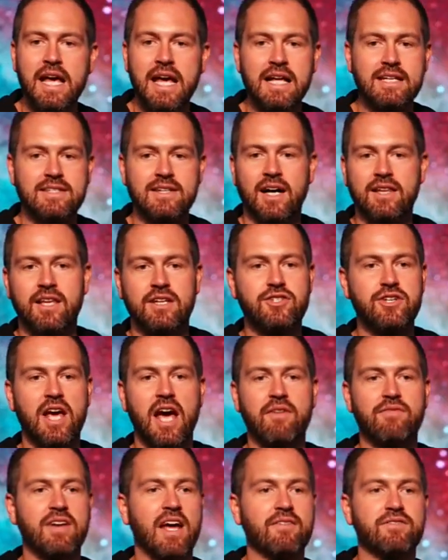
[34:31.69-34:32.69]
It's not that you
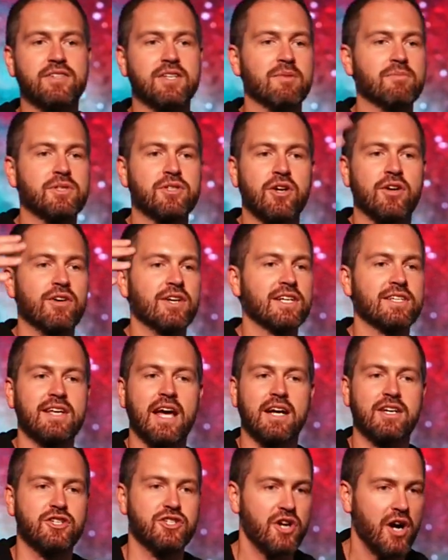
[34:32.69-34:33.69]
have to have some certain
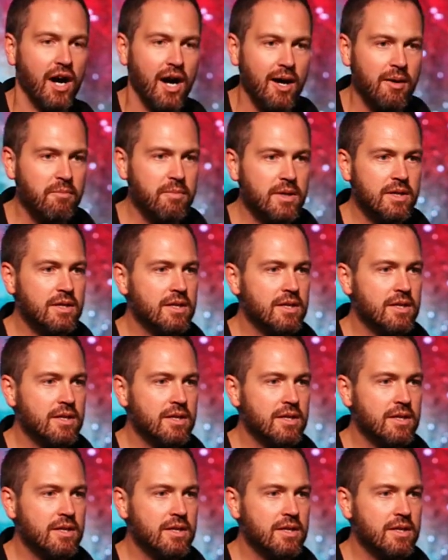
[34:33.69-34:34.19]
exact job.